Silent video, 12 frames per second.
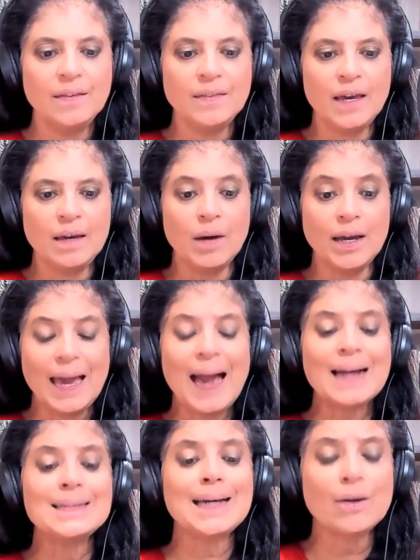They might
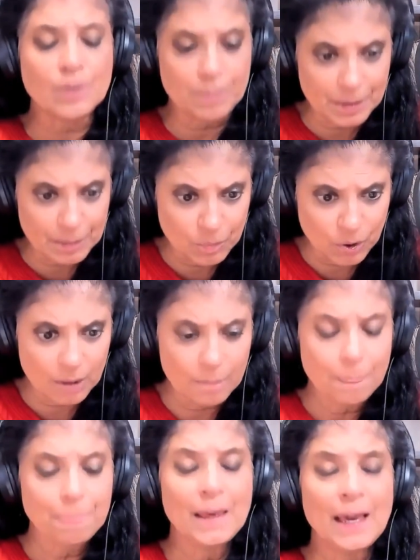act out a bit more.
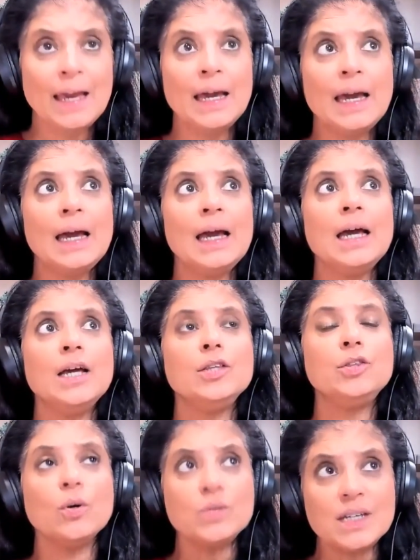
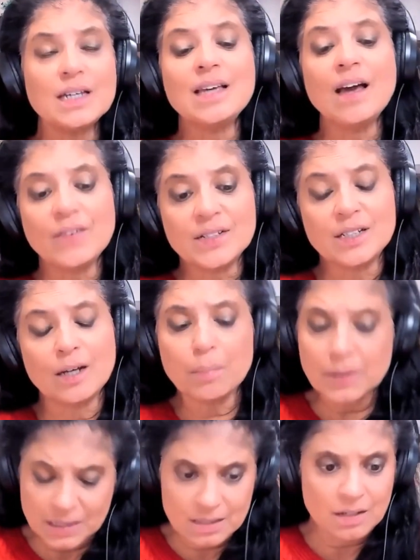Those kids have a
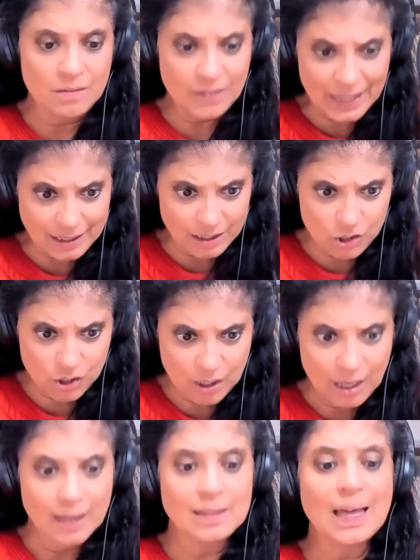double
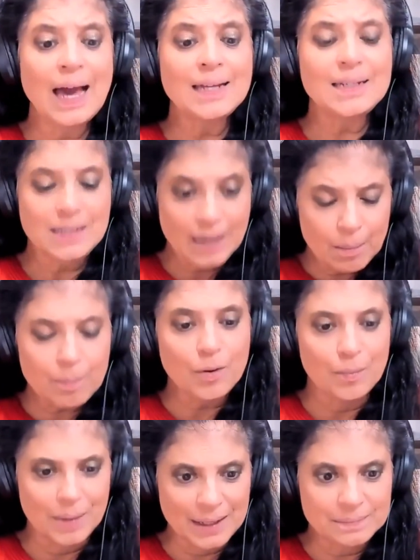disadvantage. That
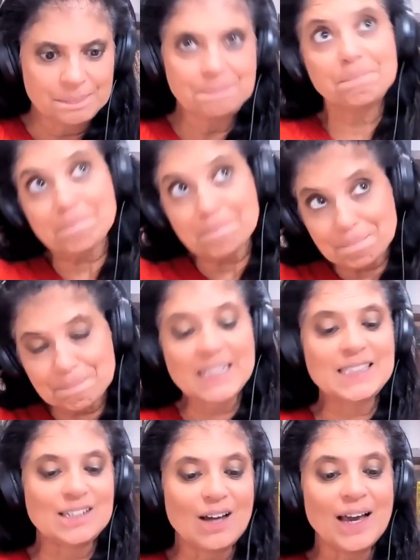temperament
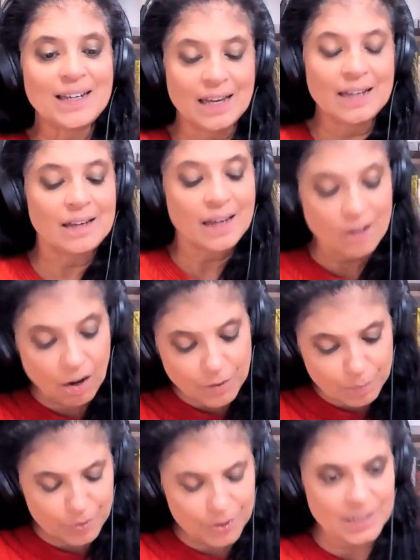is not, it
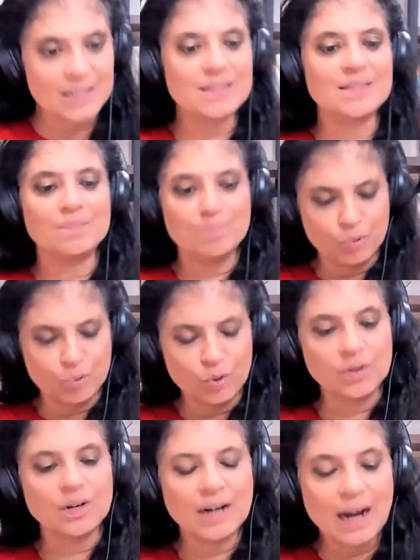often predicts
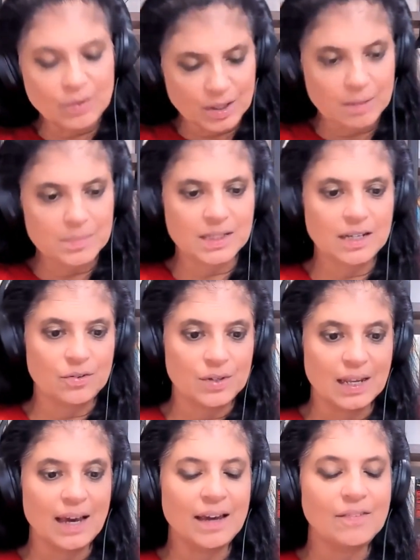poorer outcomes later
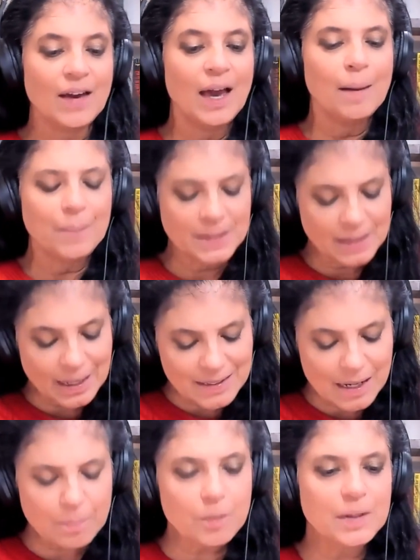in life, but that
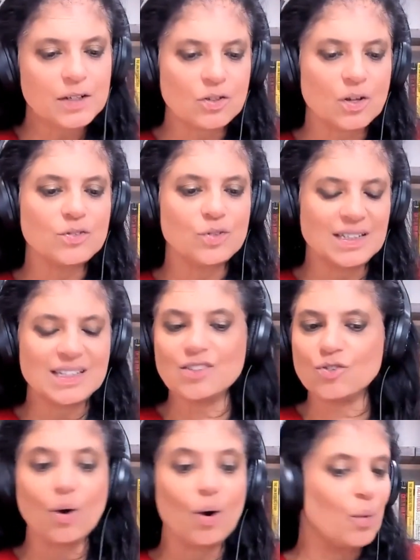temperament is also, these
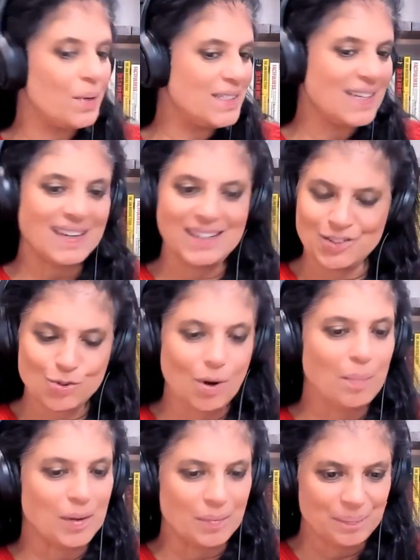kids are always getting in
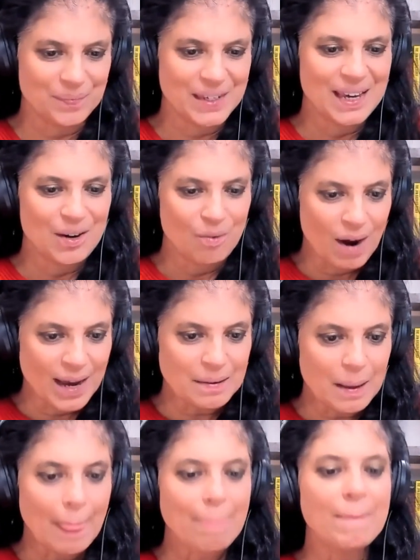trouble,
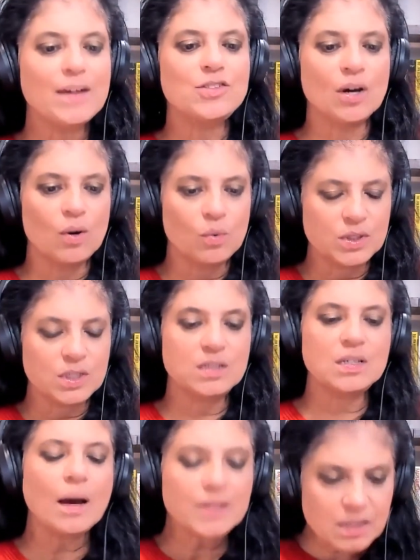right? So
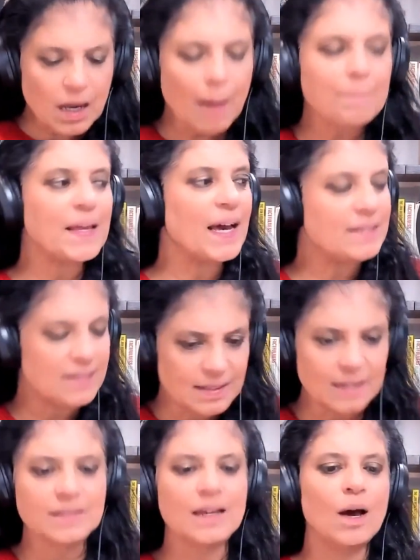stop that,
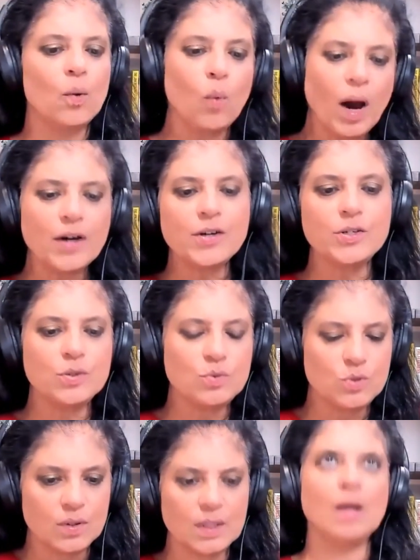sit down. Why are you
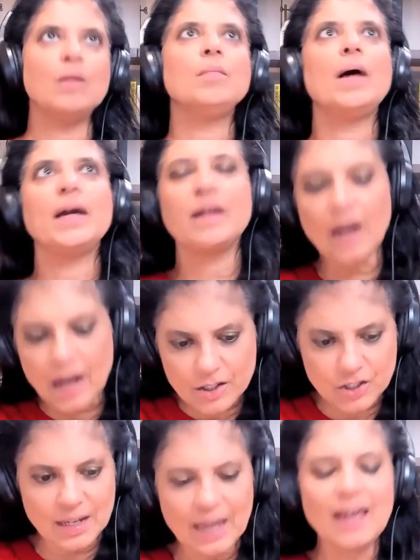doing that? Oh my
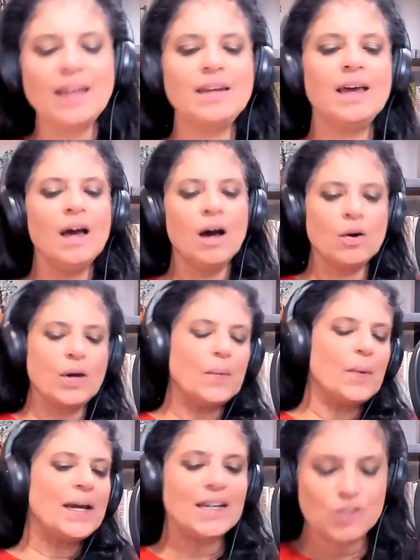gosh, again. Okay,
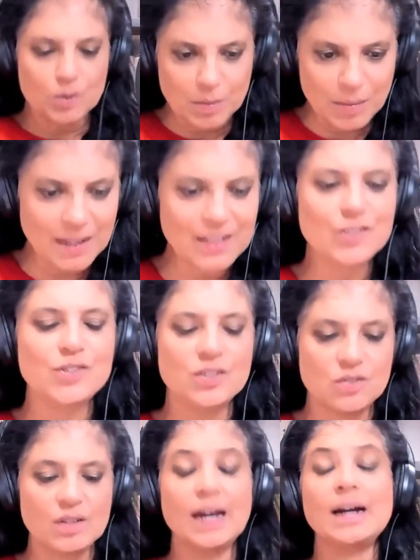why can't you be more like your
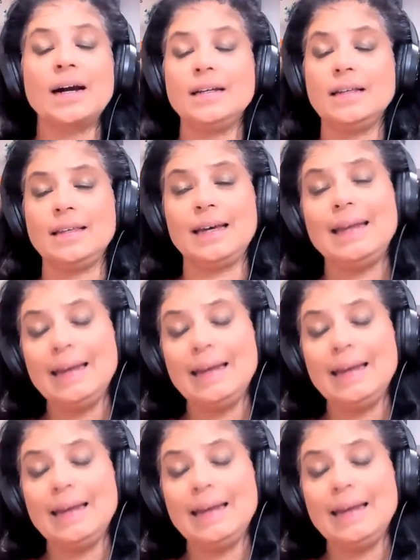sister? That kind of thing.